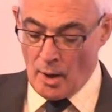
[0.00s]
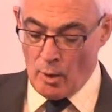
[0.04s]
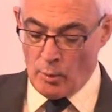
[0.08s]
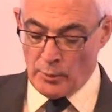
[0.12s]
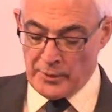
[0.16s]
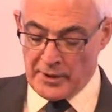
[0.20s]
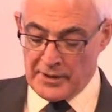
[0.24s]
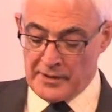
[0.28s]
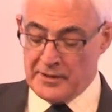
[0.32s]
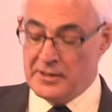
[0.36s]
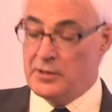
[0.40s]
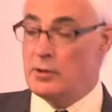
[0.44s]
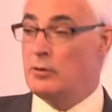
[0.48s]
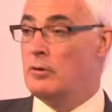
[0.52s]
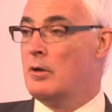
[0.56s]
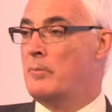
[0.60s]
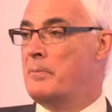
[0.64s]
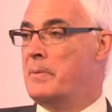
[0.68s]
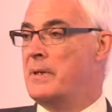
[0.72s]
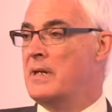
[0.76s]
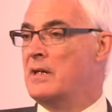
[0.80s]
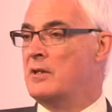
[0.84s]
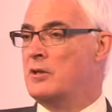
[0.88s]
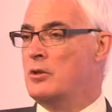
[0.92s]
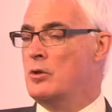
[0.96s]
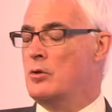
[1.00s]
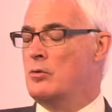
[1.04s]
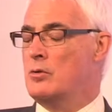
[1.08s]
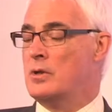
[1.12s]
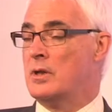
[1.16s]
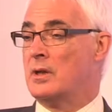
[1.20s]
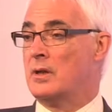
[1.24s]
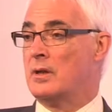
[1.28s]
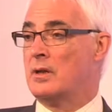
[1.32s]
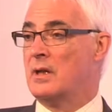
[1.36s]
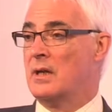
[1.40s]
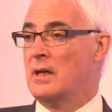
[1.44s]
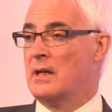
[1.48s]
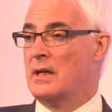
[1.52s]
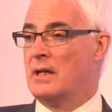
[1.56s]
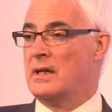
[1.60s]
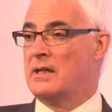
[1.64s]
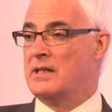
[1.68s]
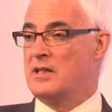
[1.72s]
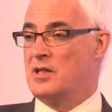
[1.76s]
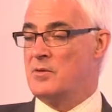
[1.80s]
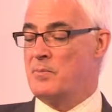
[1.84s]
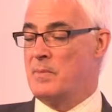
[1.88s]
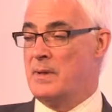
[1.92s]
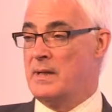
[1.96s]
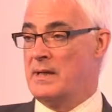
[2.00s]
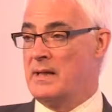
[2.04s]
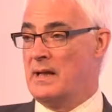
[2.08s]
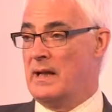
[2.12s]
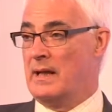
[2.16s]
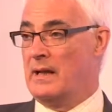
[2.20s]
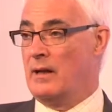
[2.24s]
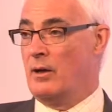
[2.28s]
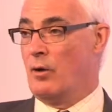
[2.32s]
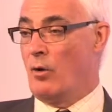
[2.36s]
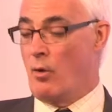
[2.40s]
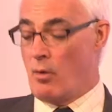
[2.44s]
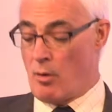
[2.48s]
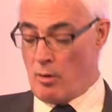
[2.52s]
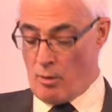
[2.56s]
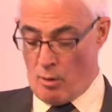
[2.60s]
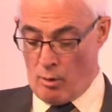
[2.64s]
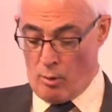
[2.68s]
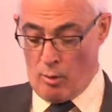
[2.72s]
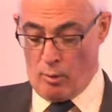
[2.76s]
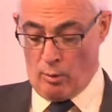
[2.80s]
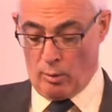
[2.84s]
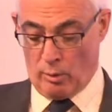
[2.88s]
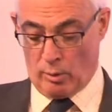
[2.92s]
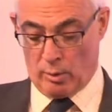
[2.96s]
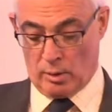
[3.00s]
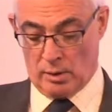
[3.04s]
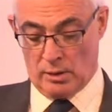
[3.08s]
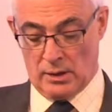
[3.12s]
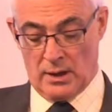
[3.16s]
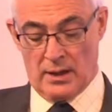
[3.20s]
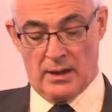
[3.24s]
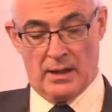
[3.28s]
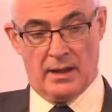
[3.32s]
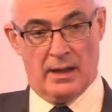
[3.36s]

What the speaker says: Within the European Union, it has been a long haul.